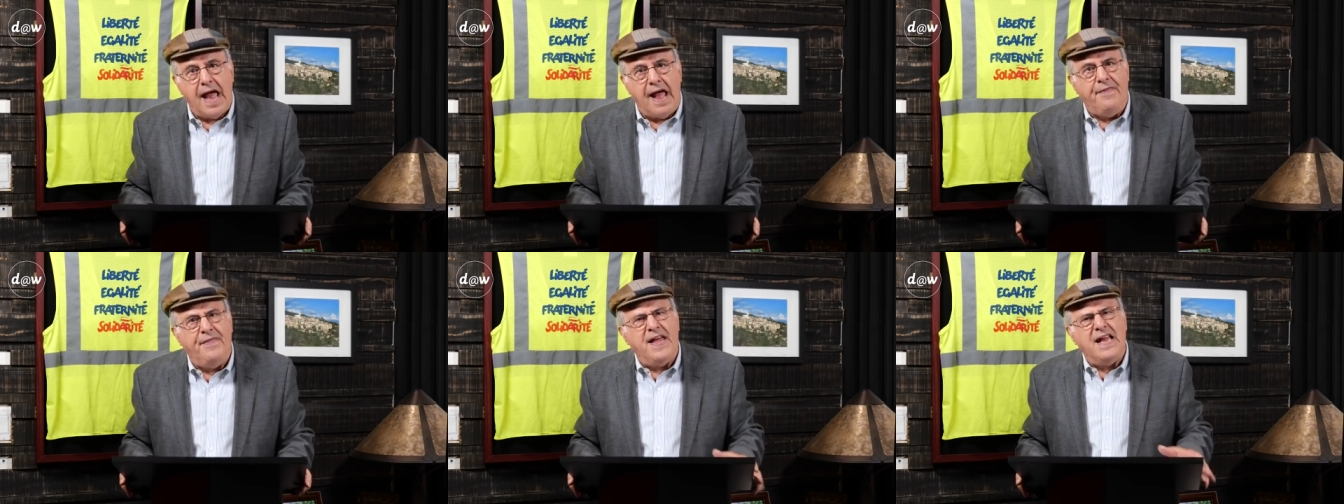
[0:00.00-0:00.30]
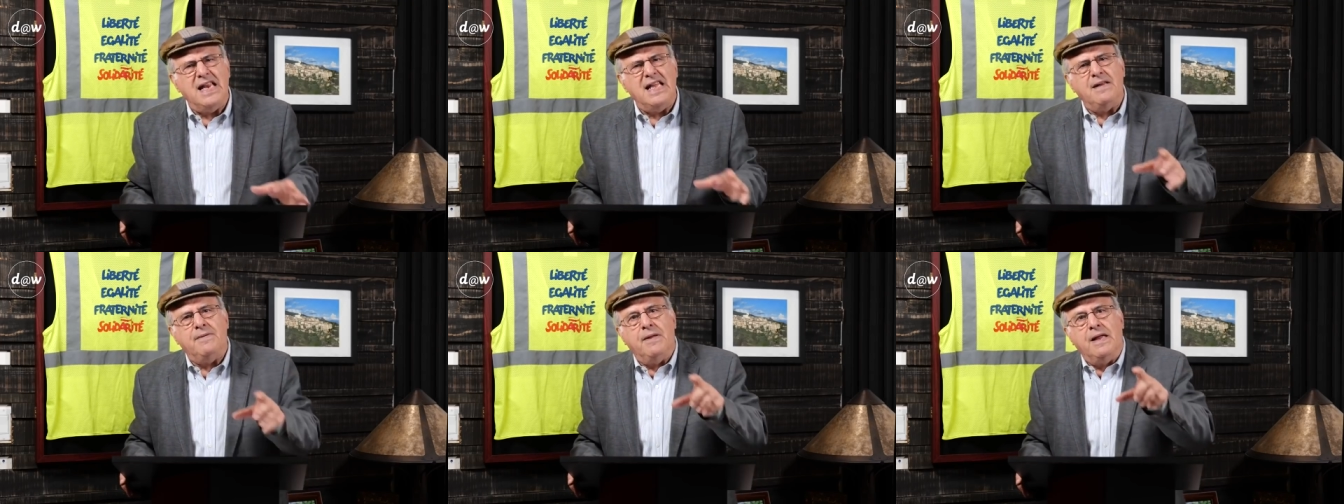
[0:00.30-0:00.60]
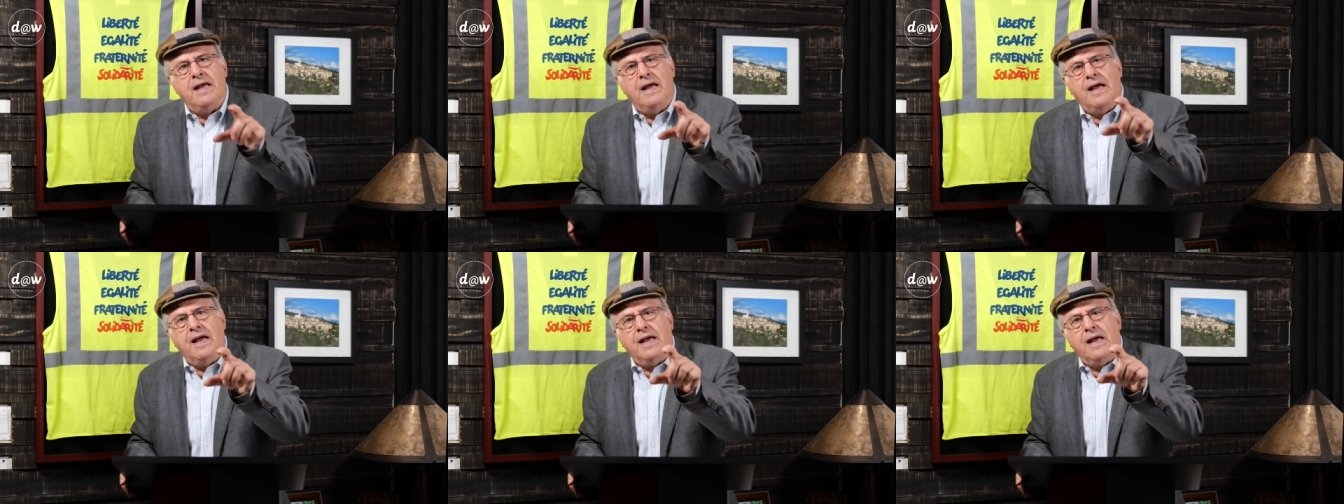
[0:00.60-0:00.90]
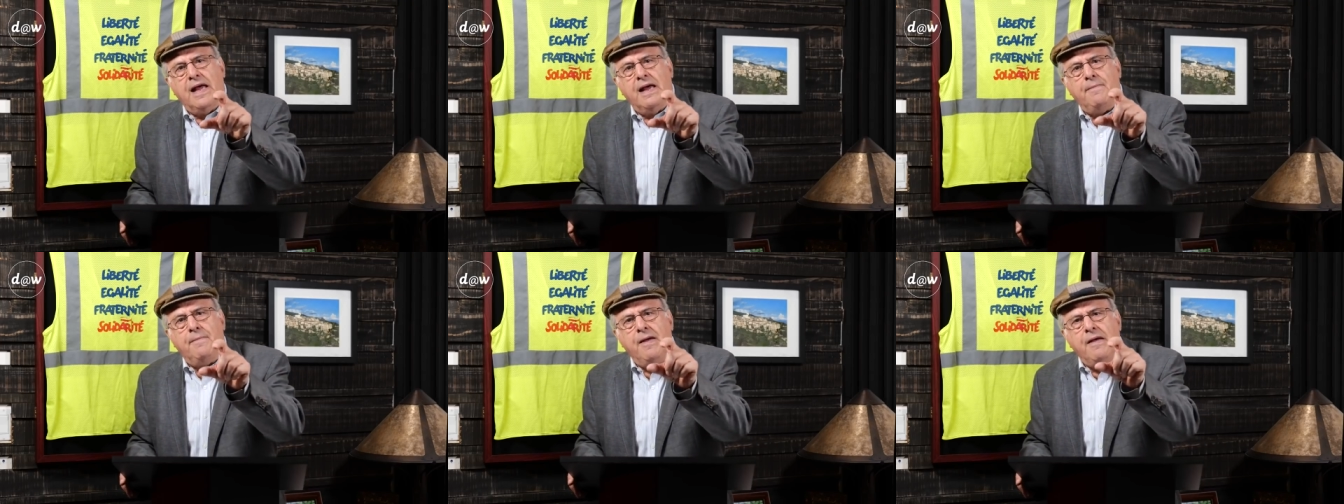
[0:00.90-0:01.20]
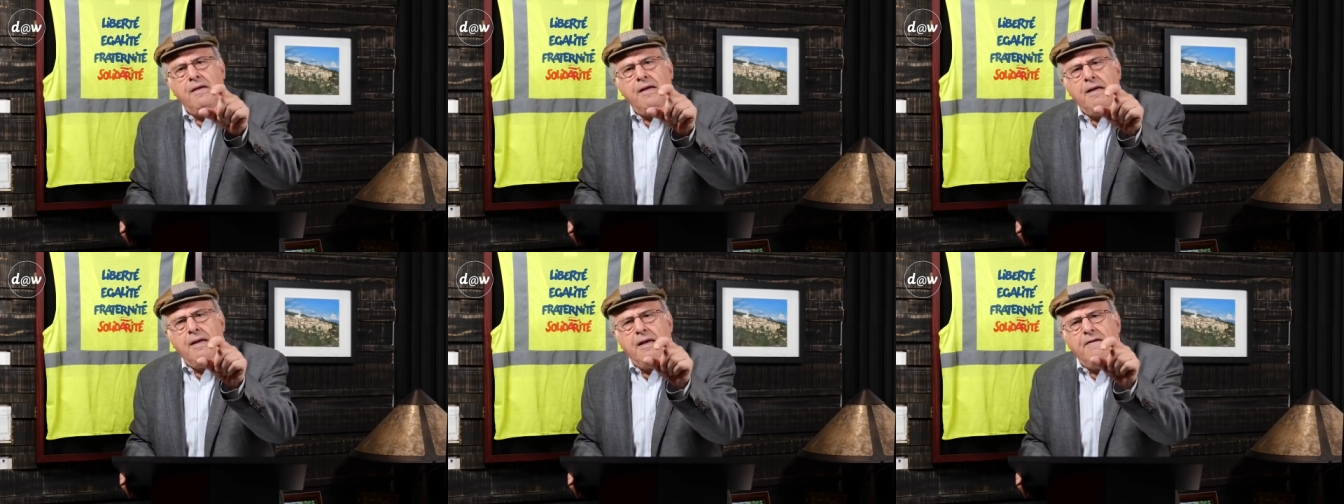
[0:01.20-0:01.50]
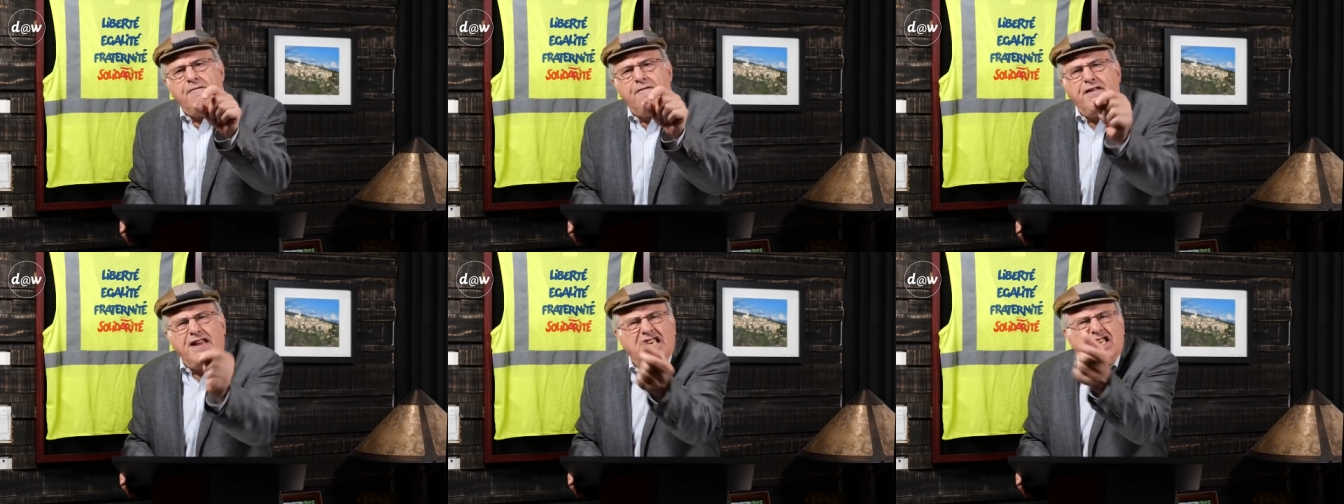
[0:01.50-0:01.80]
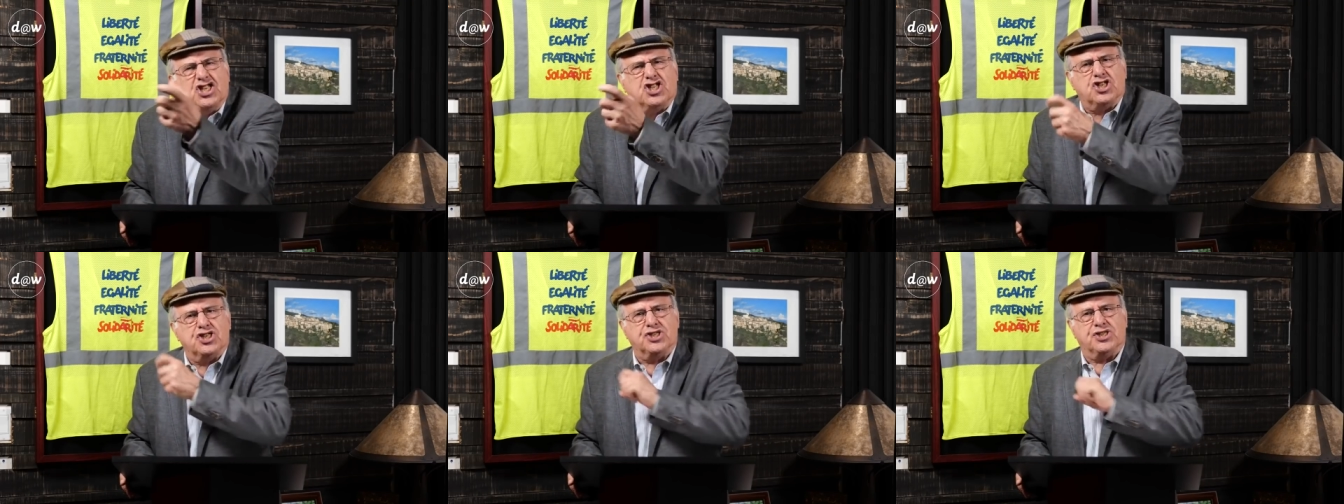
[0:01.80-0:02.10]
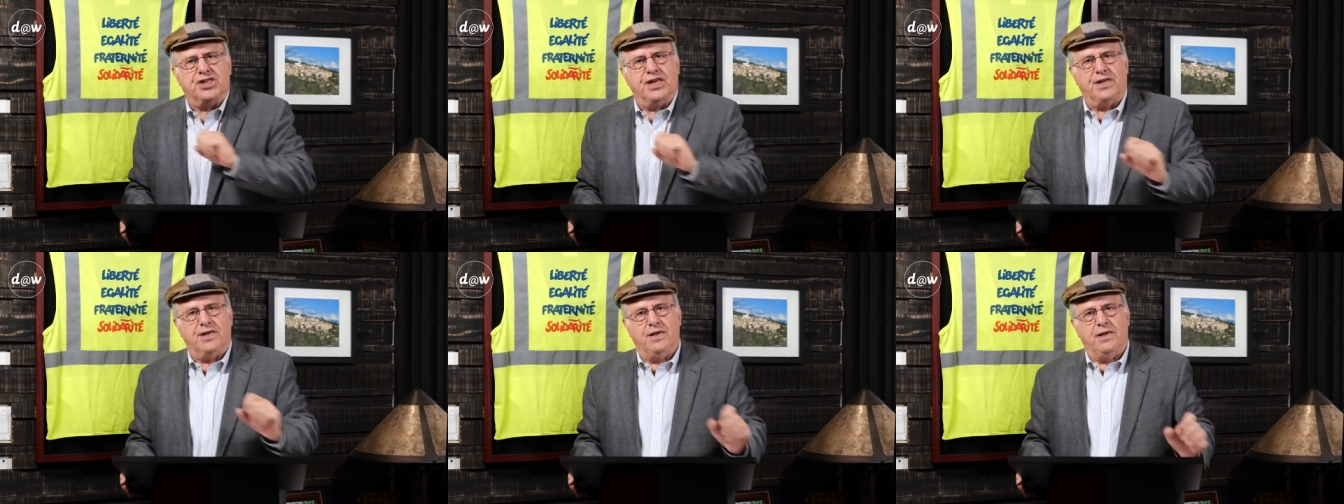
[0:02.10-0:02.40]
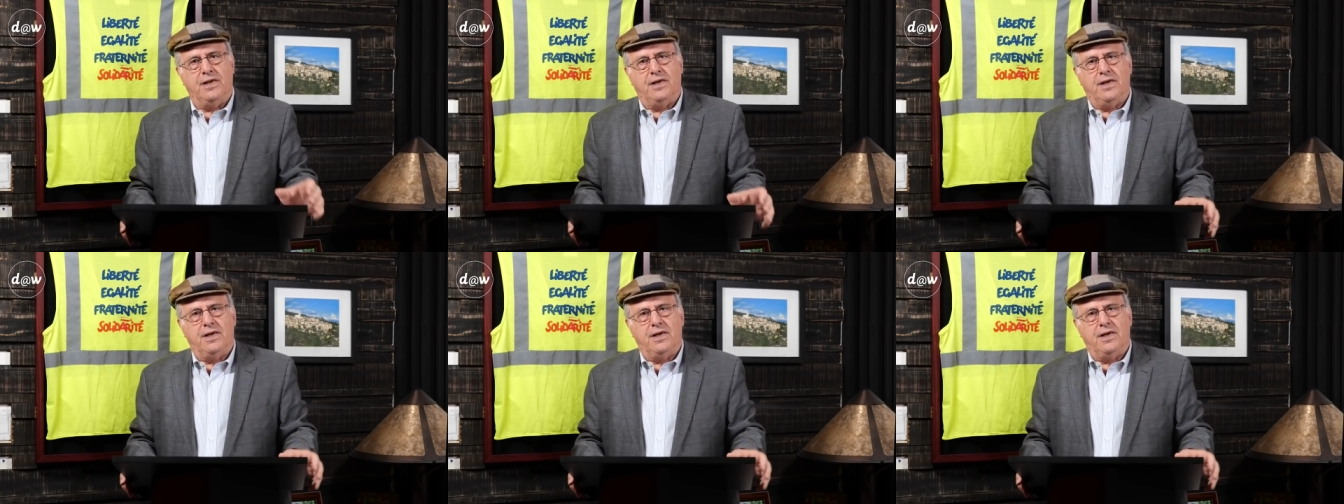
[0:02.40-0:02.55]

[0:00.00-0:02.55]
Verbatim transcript: And then he he finishes it.